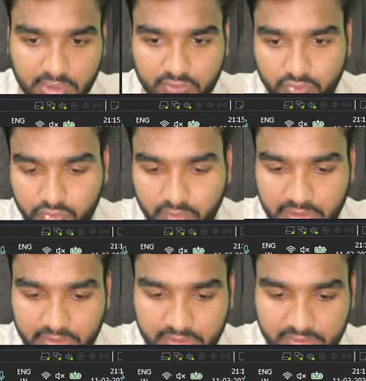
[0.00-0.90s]
So you
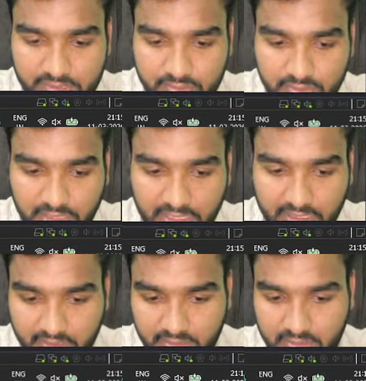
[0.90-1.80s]
can just use
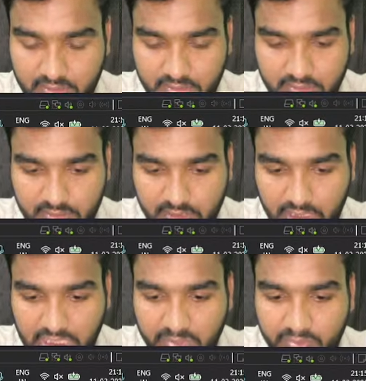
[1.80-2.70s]
like
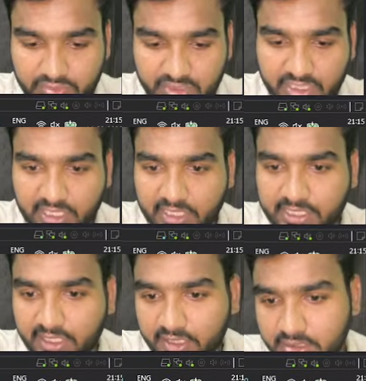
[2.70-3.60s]
I'm using
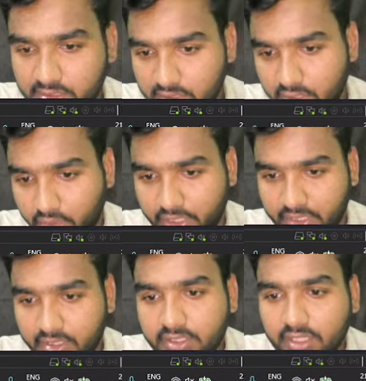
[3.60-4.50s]
Delta,
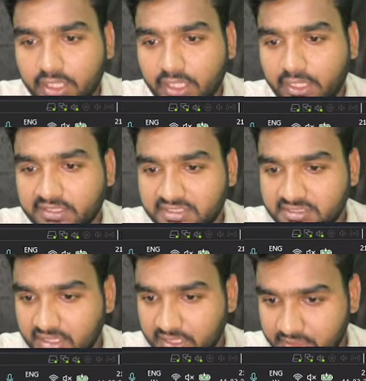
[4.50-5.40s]
okay, and
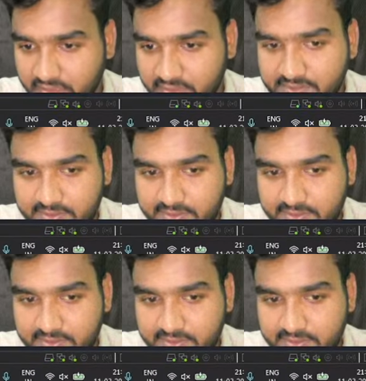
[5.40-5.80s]
just run this.